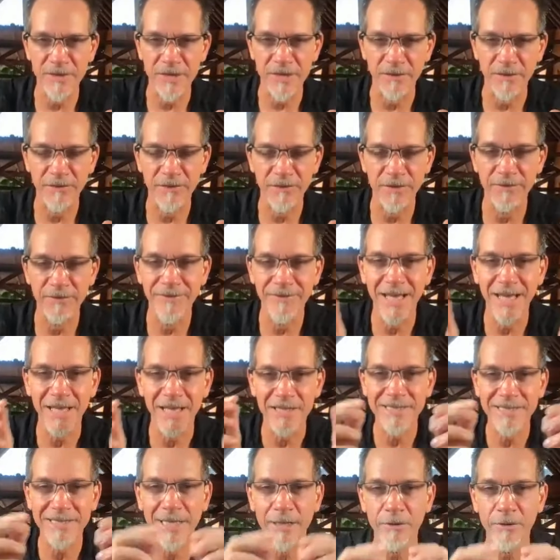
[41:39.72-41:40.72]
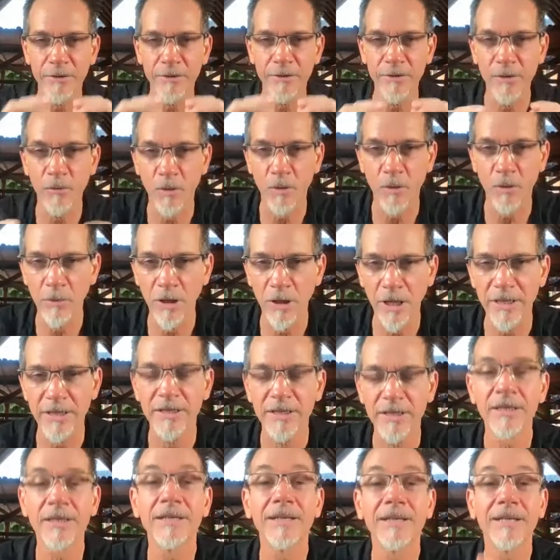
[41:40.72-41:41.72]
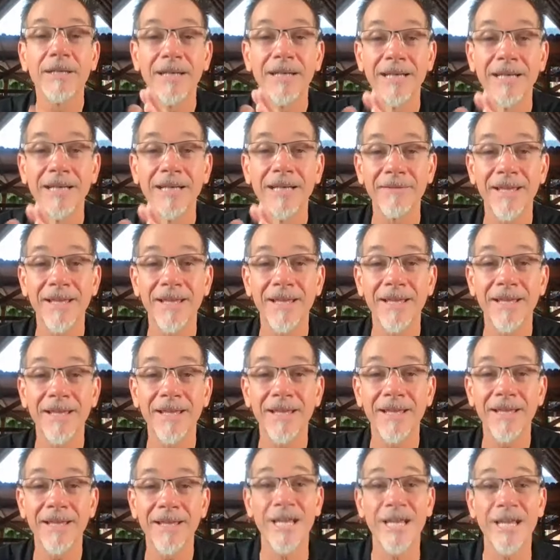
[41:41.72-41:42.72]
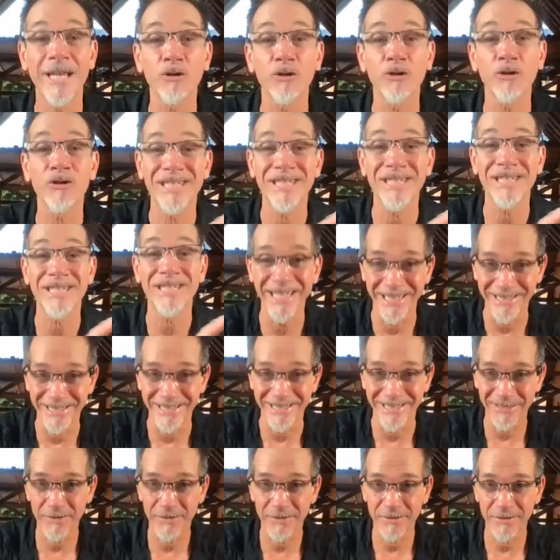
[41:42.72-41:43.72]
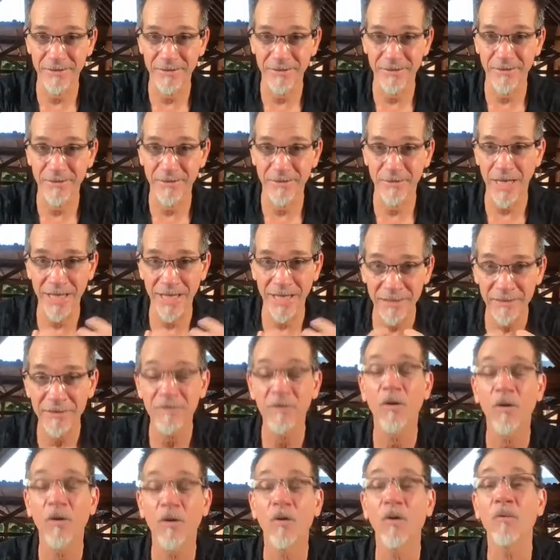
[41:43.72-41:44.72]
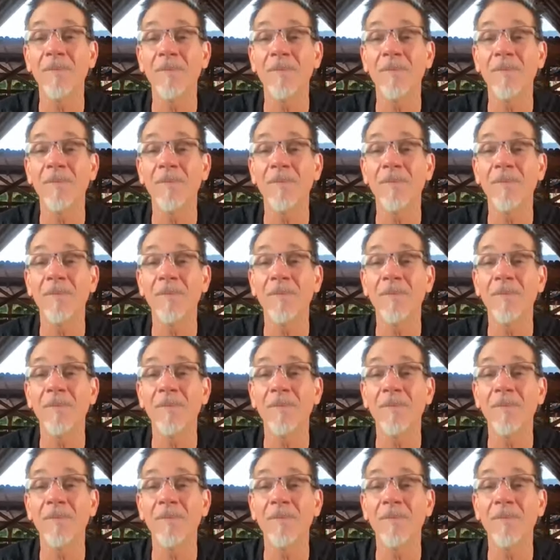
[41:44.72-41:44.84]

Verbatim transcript: of stuff, and that is carried through our blood, and then our cells eat. When I eat,